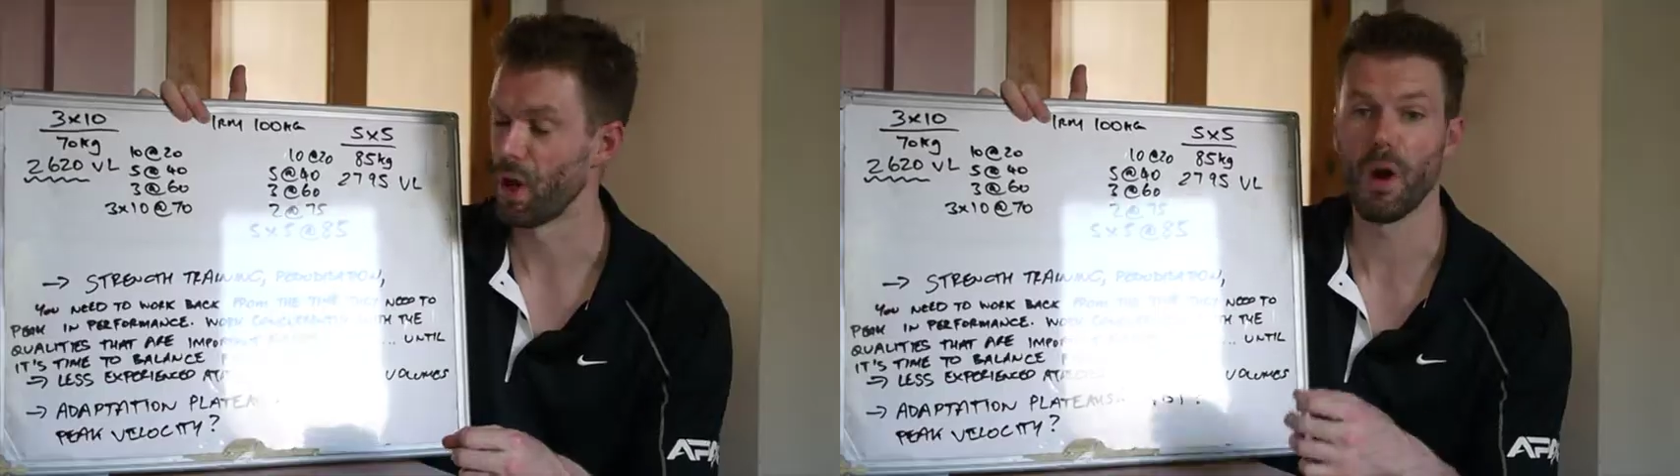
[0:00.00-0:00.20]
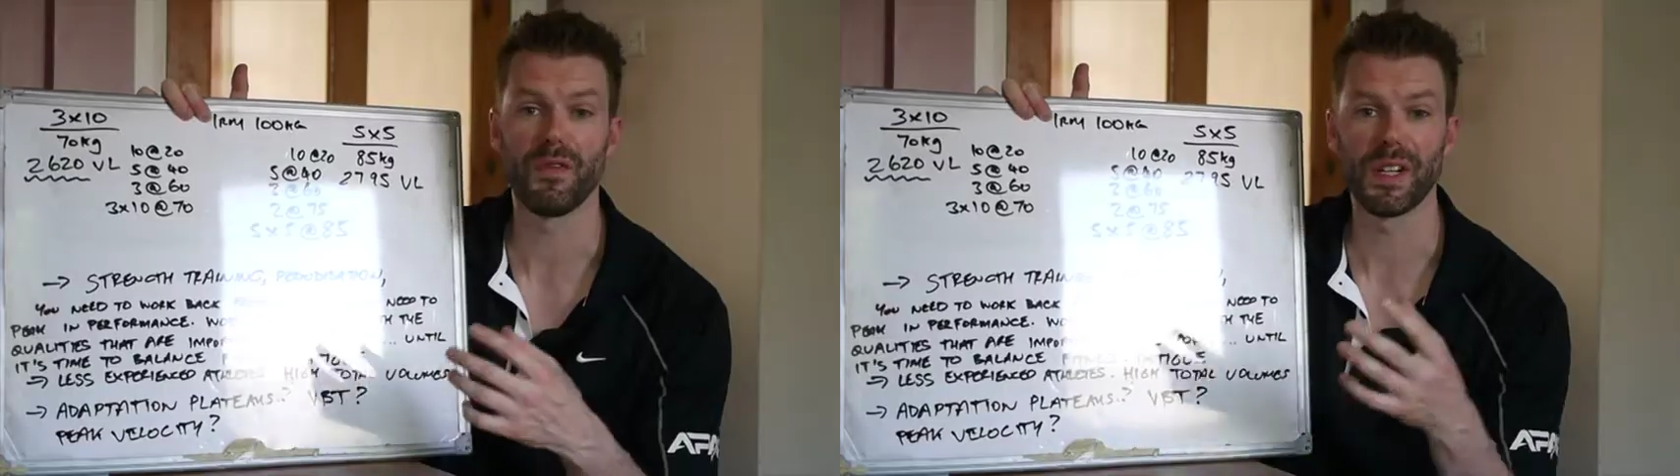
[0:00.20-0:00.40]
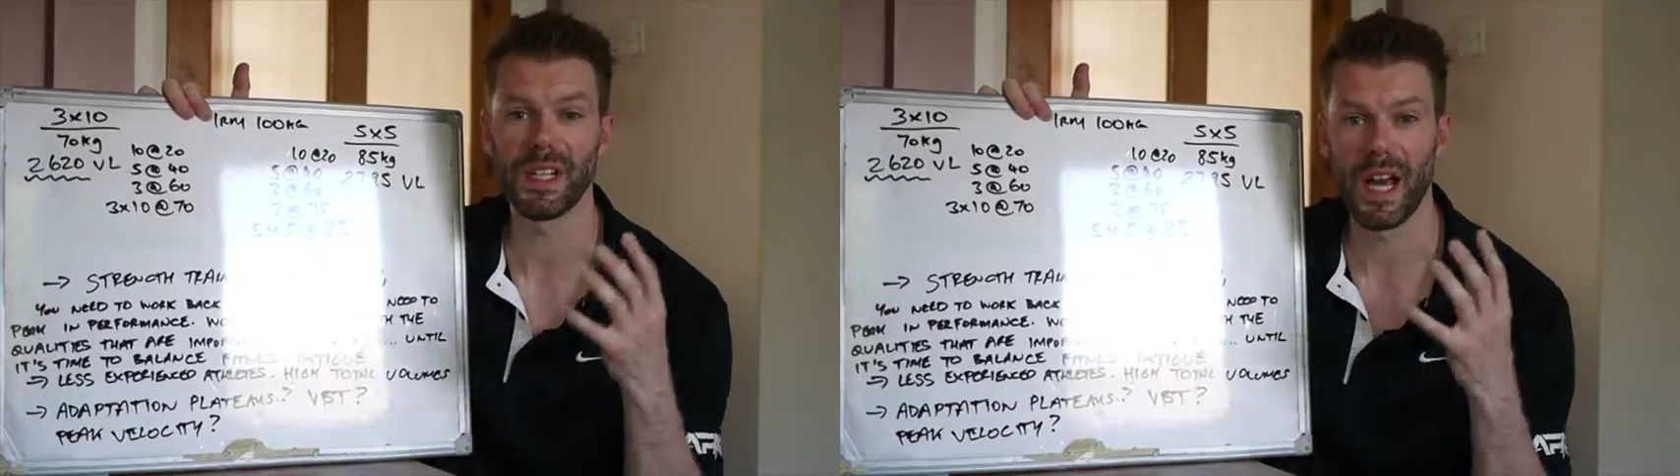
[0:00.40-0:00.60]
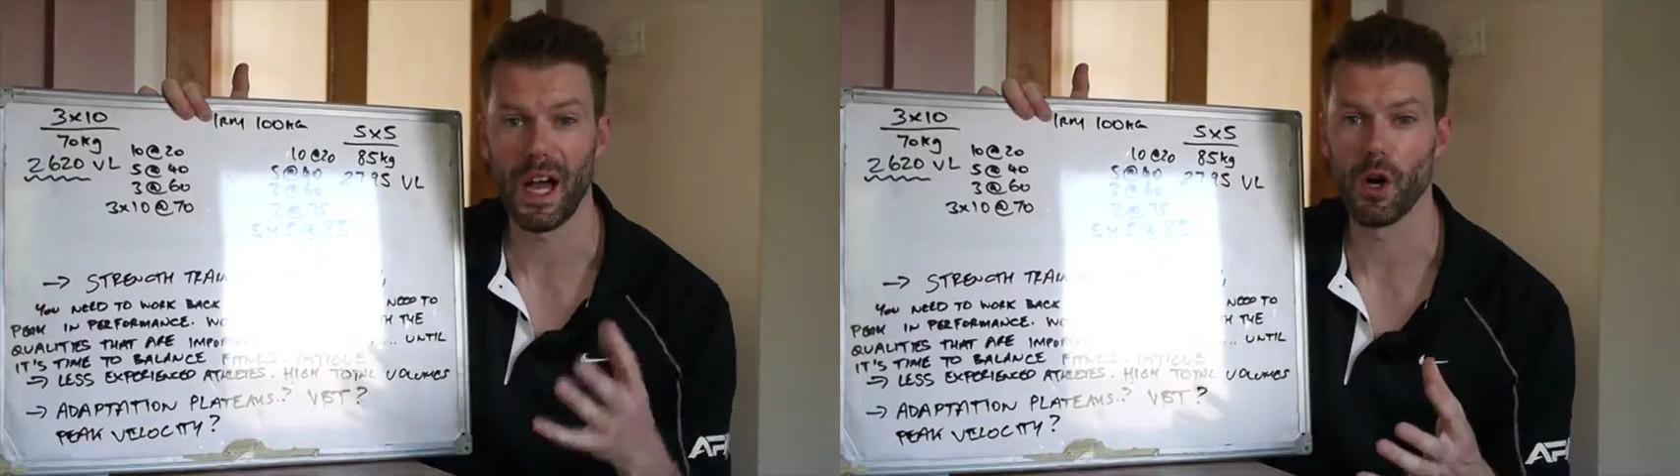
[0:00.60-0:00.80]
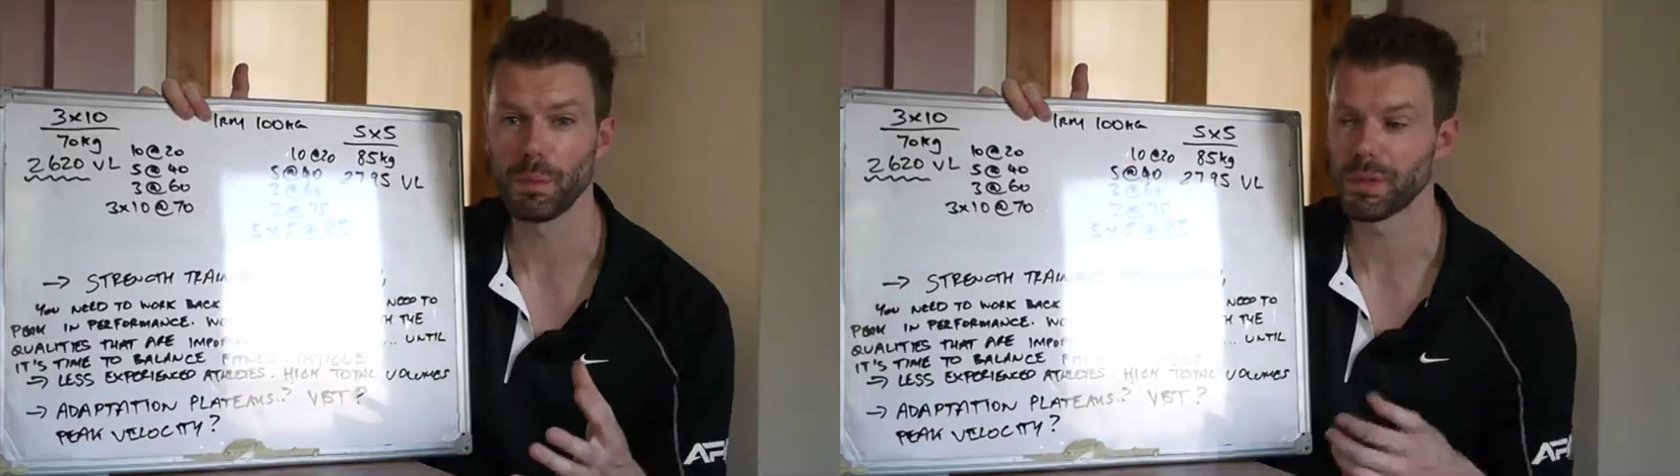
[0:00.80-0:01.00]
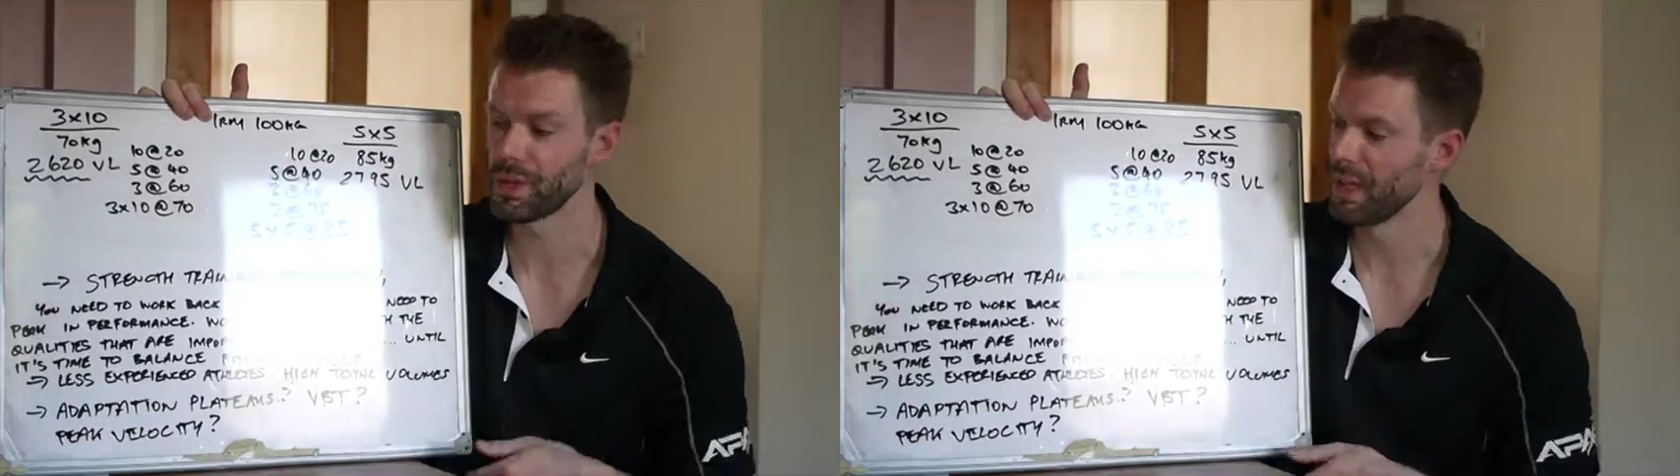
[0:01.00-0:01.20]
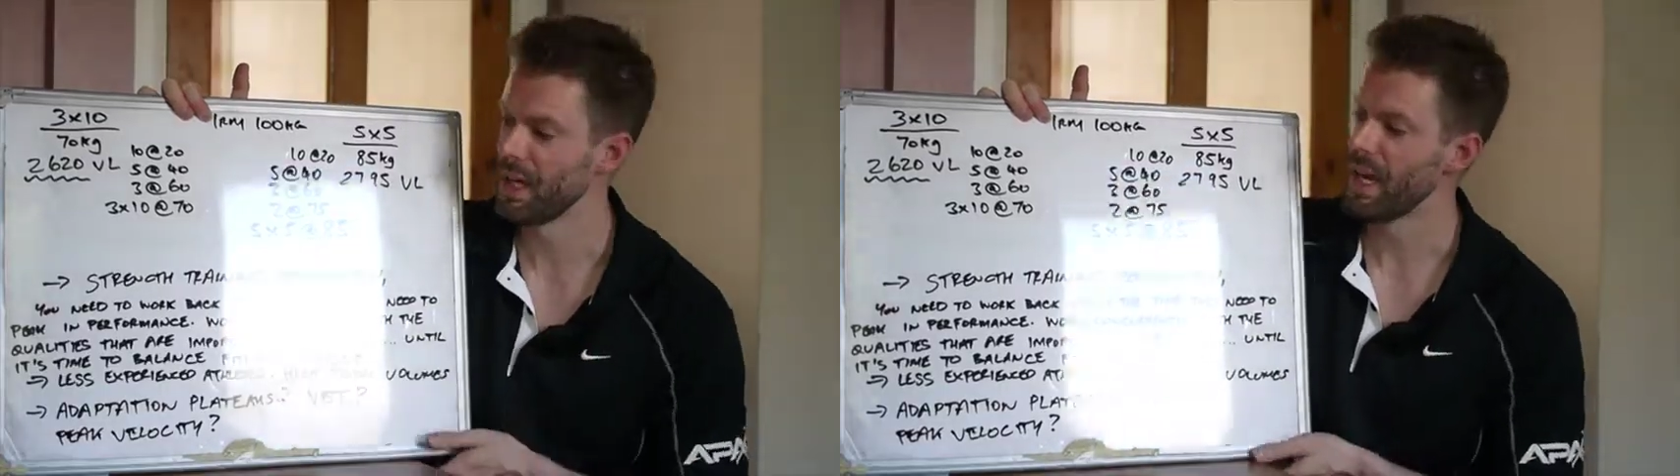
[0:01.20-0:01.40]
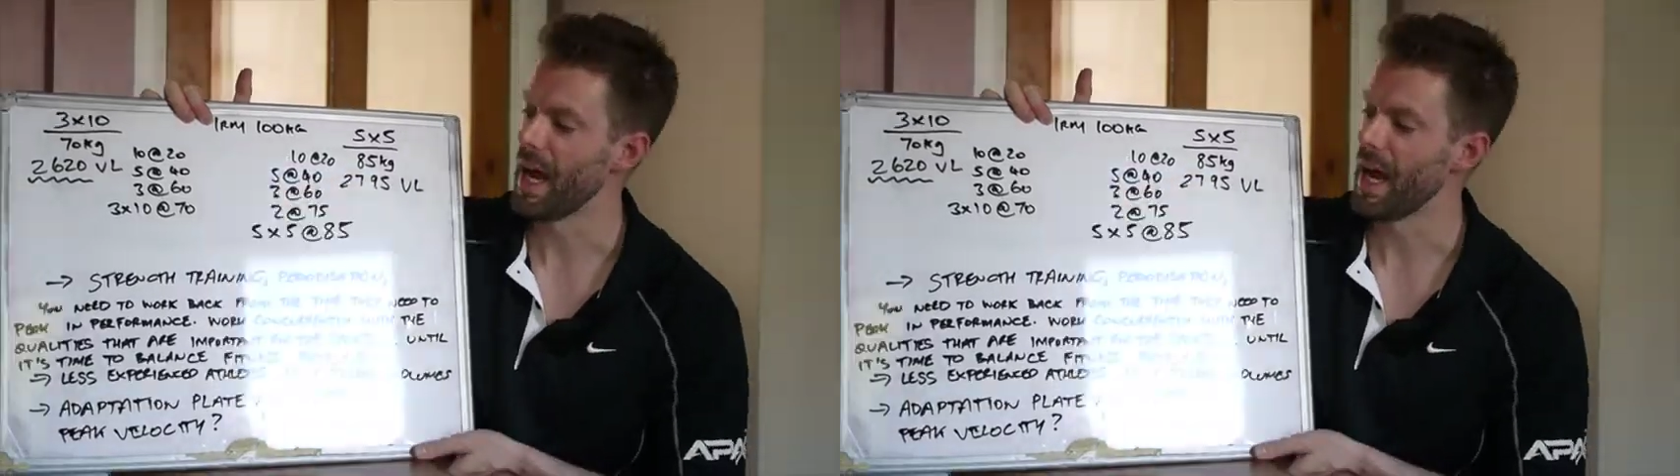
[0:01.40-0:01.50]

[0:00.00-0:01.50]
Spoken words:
so hopefully that helps,